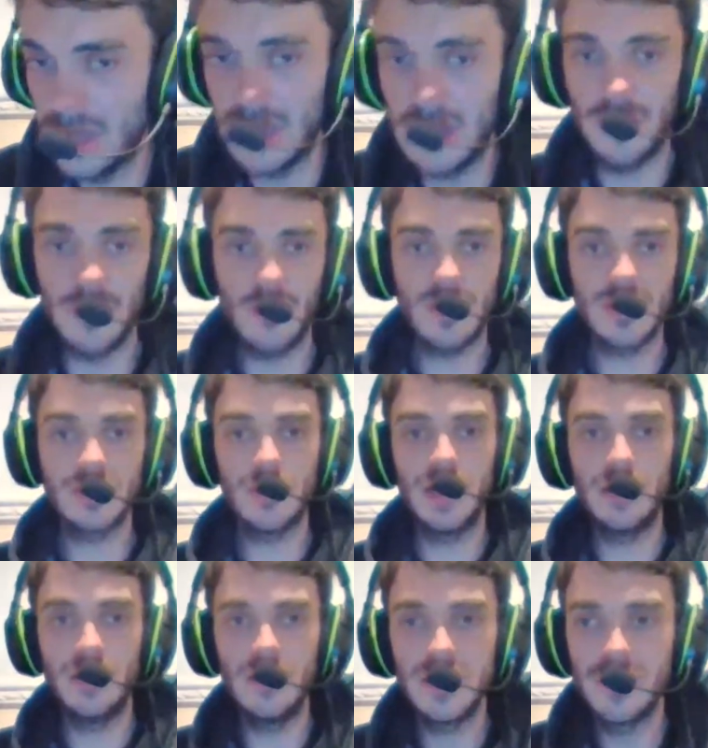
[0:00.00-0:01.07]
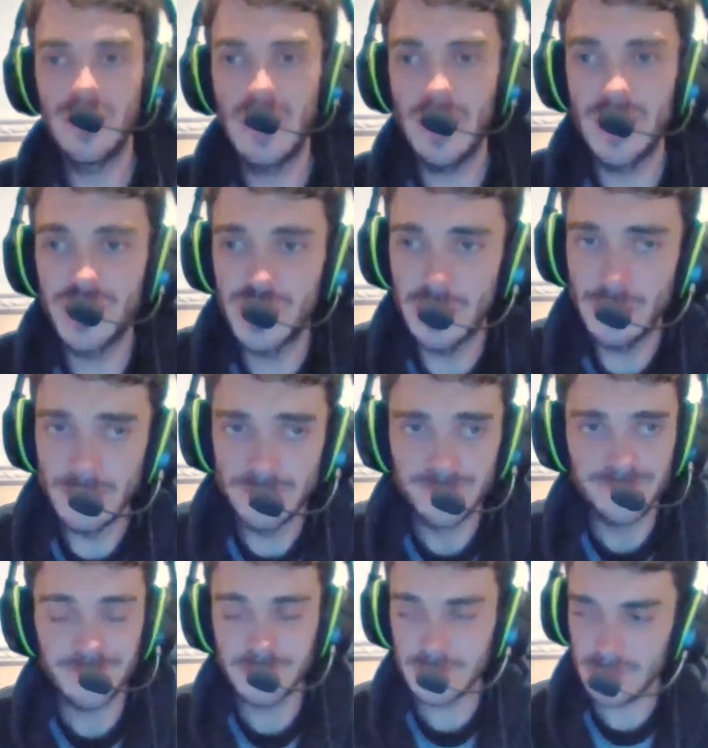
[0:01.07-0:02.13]
the ice hockey news, in the NHL,
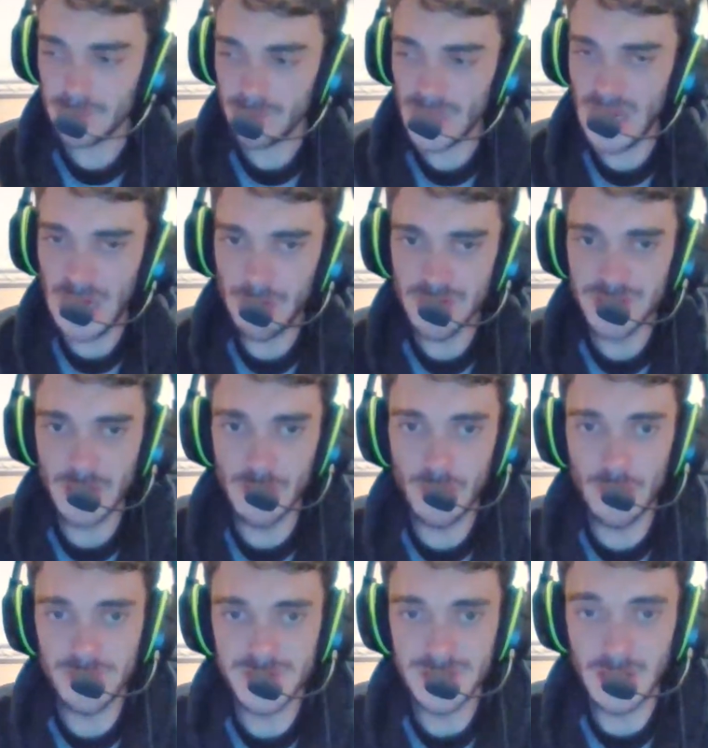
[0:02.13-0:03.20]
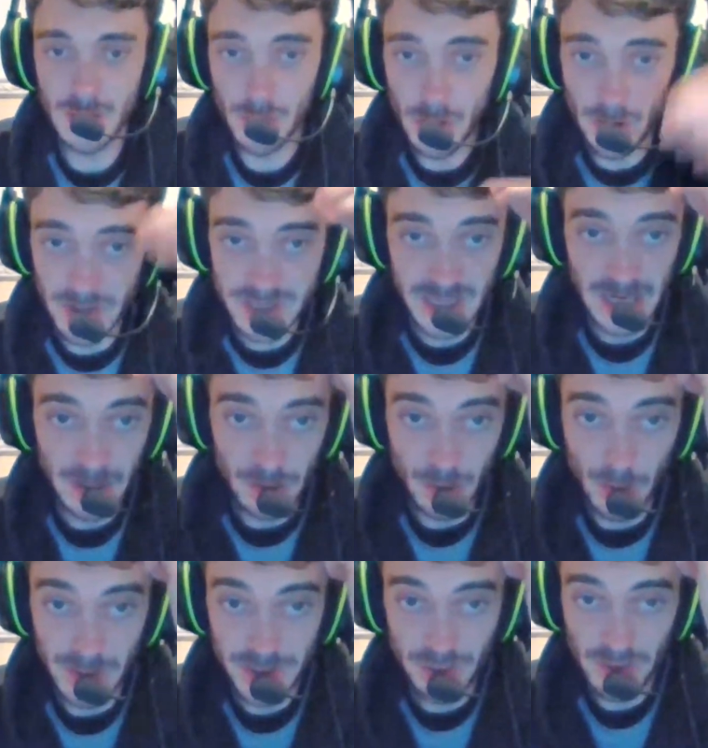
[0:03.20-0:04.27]
Arizona obviously acquiring Taylor
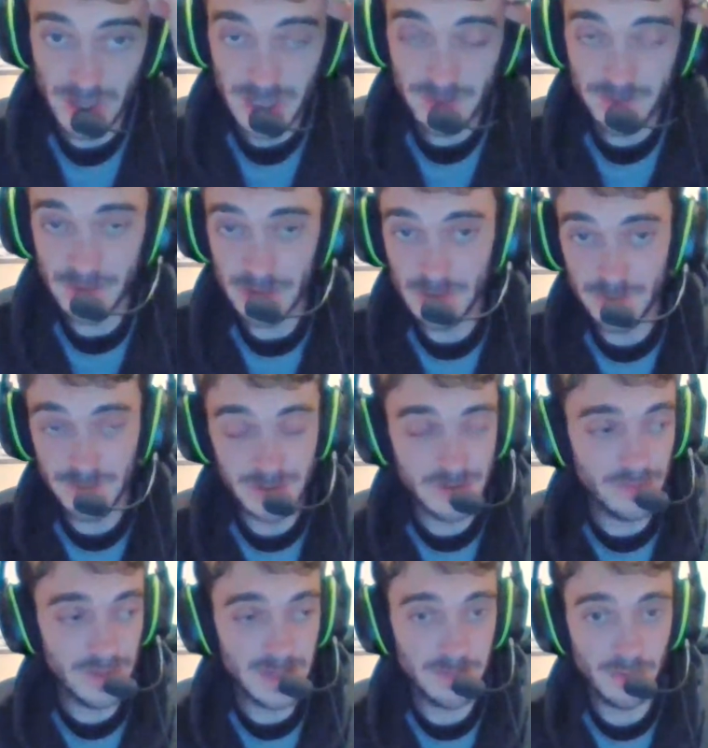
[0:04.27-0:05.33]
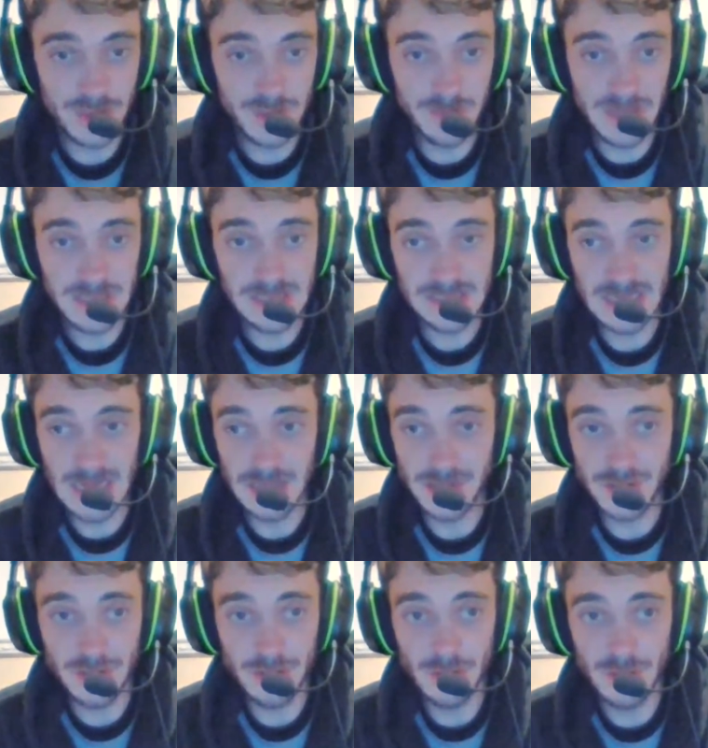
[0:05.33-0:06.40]
Hall in a trade for 3 prospects
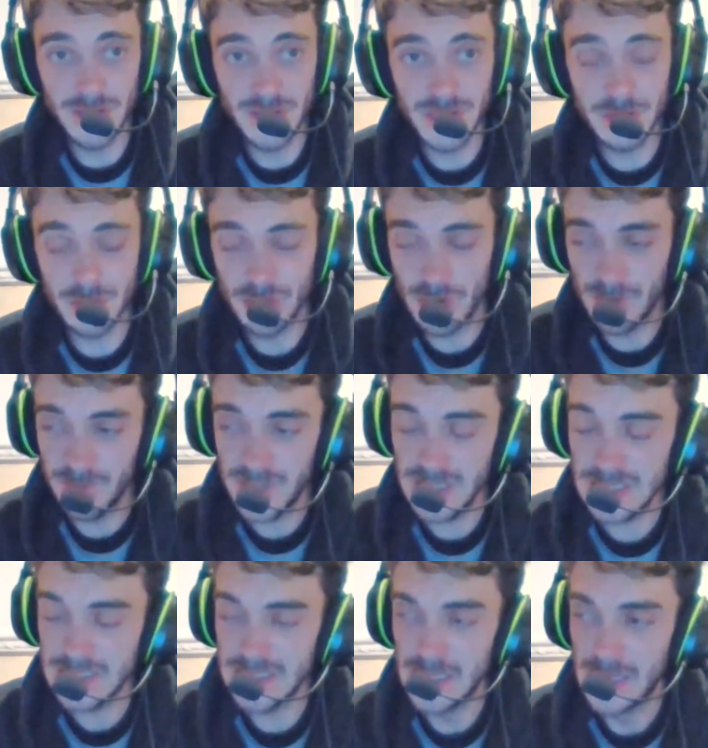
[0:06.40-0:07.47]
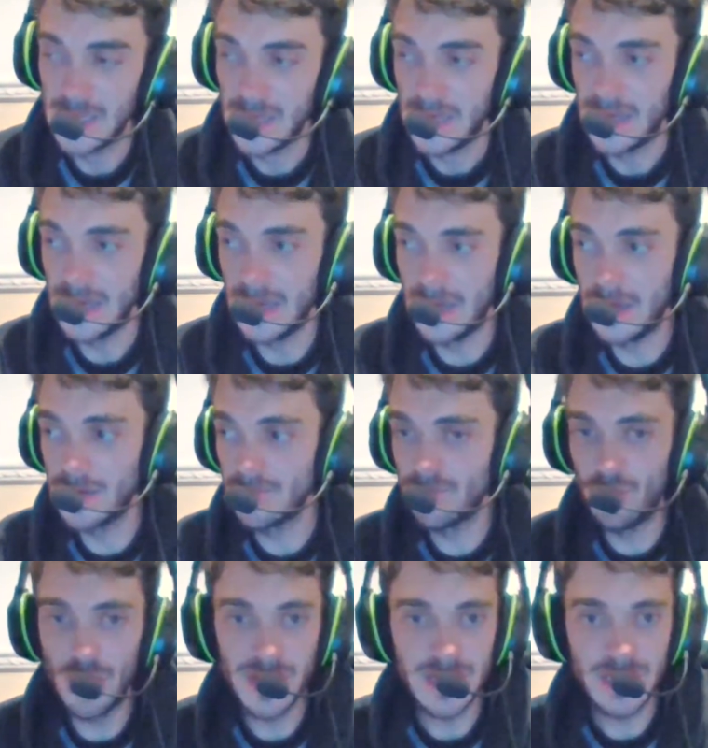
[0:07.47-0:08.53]
and 2 conditional draft picks.
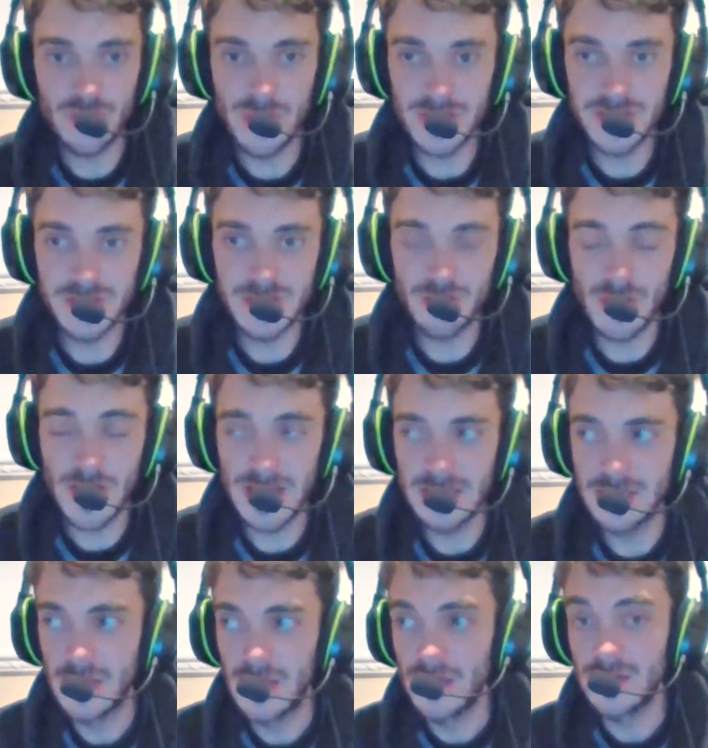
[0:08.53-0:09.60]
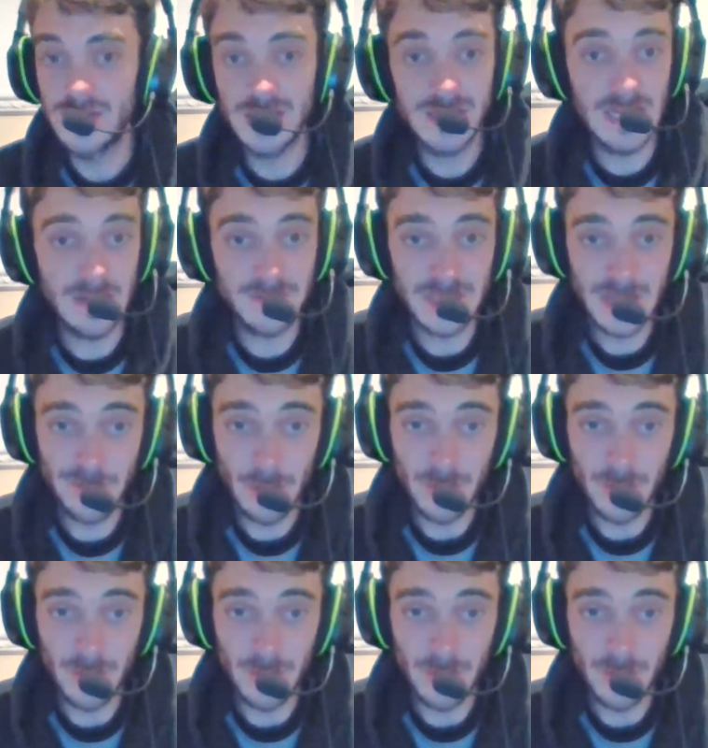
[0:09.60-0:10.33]
Really interesting trade. Didn't have to give